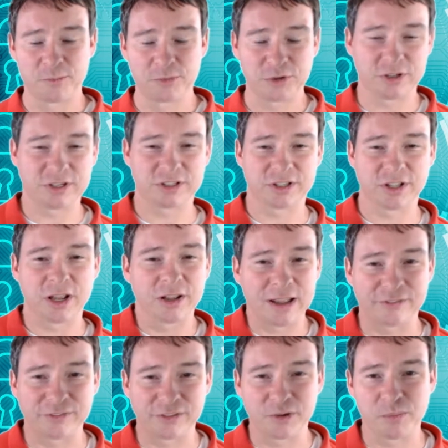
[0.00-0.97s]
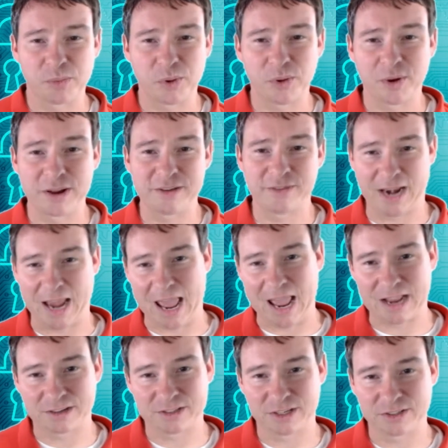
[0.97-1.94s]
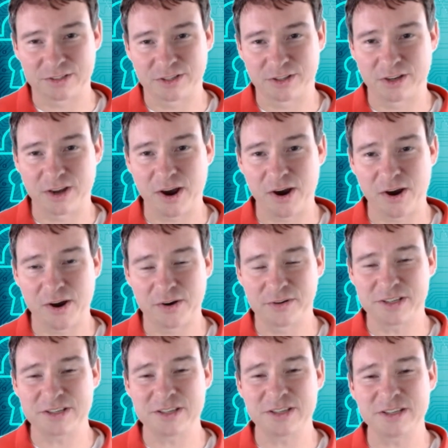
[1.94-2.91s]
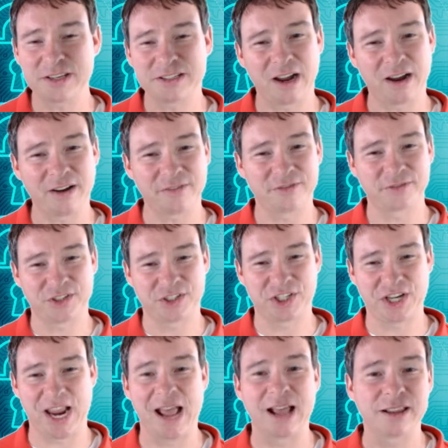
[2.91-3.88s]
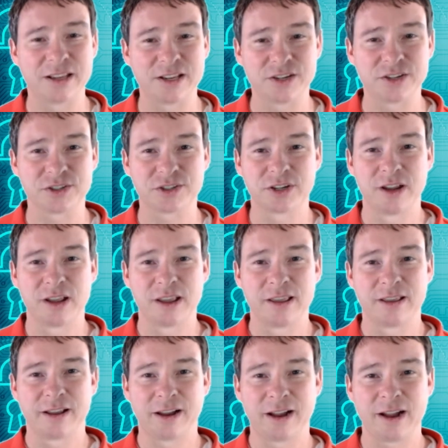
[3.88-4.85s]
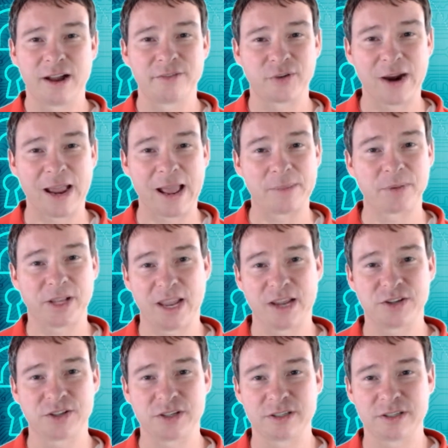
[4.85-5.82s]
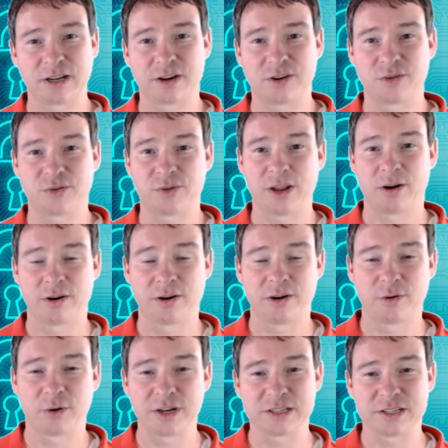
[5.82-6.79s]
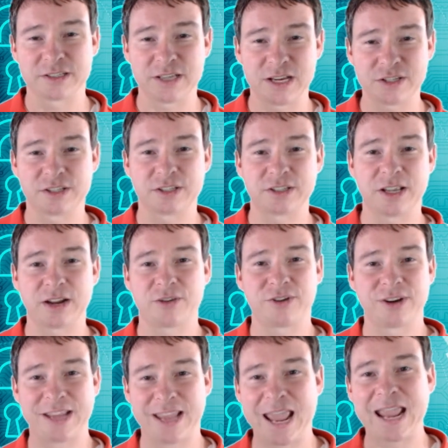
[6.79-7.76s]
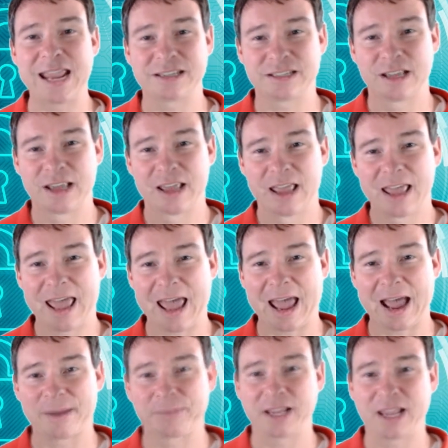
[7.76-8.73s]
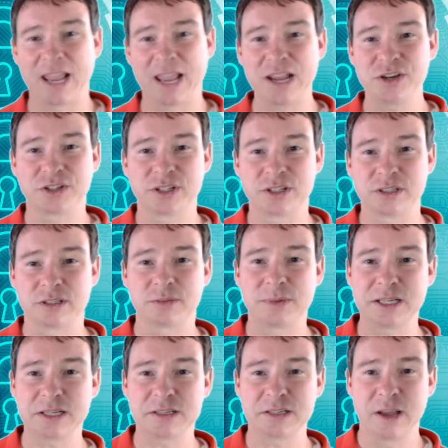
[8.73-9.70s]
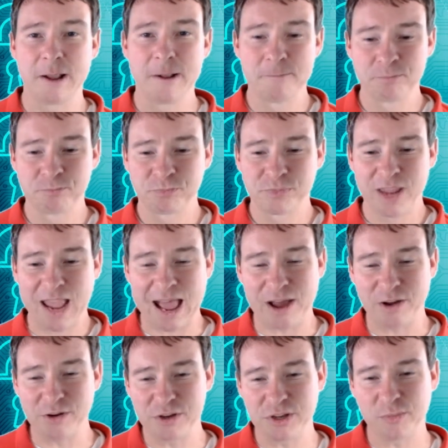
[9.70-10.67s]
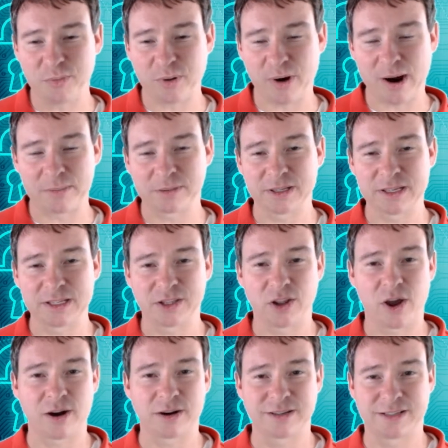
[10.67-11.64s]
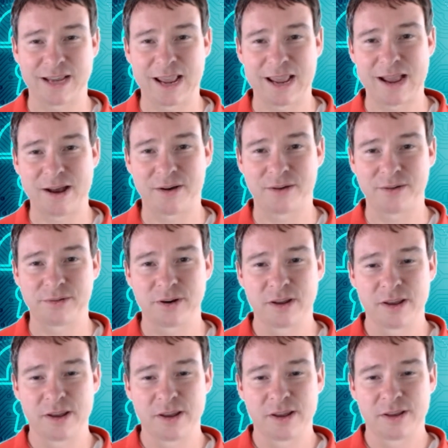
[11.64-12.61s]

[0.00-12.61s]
should this low-level employee have had access to the code? This is a tough challenge for applications that or organizations that create applications, because how do you properly lock down